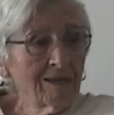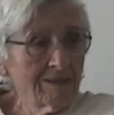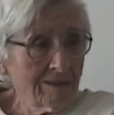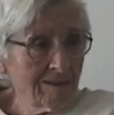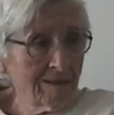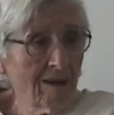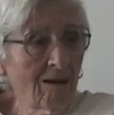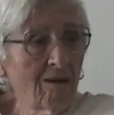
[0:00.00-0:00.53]

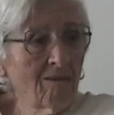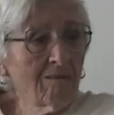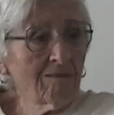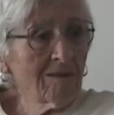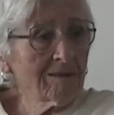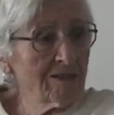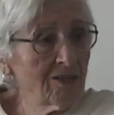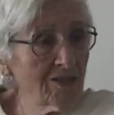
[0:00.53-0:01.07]
So,
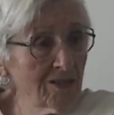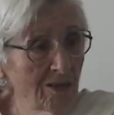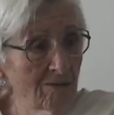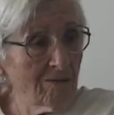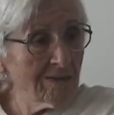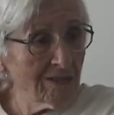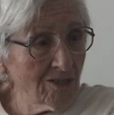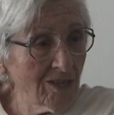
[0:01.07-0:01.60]

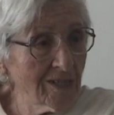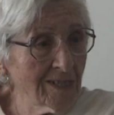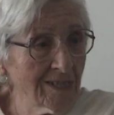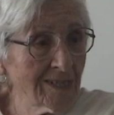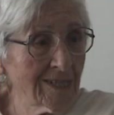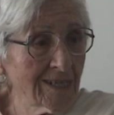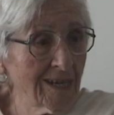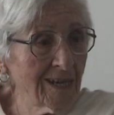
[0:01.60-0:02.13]
it's
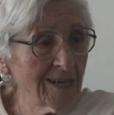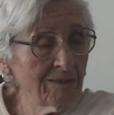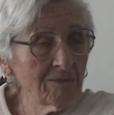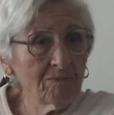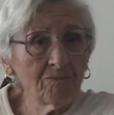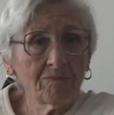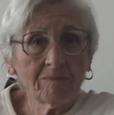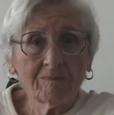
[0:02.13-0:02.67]
just,
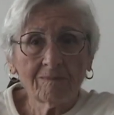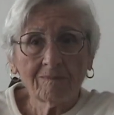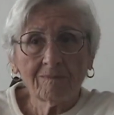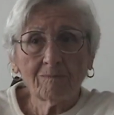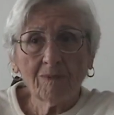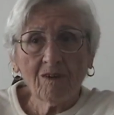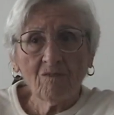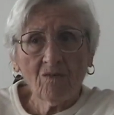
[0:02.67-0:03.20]

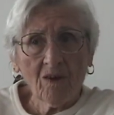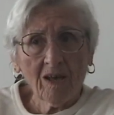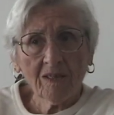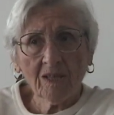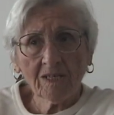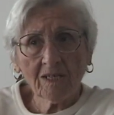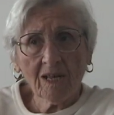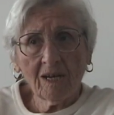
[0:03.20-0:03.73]
my
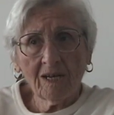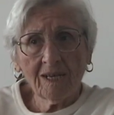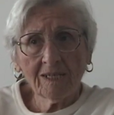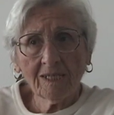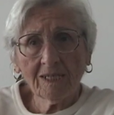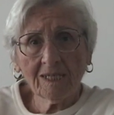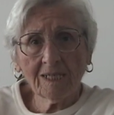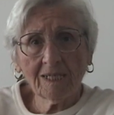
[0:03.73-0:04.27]
father's
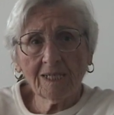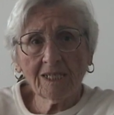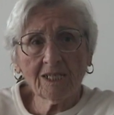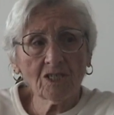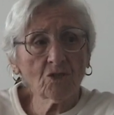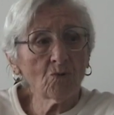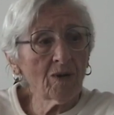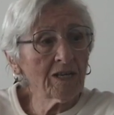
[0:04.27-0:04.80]
gone since
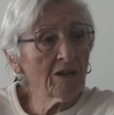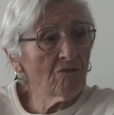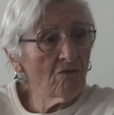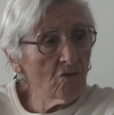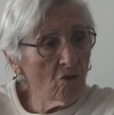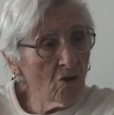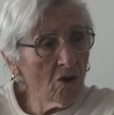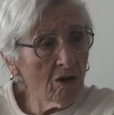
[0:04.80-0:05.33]

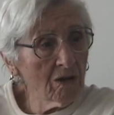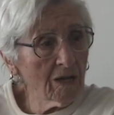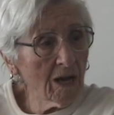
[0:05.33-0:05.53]
1924.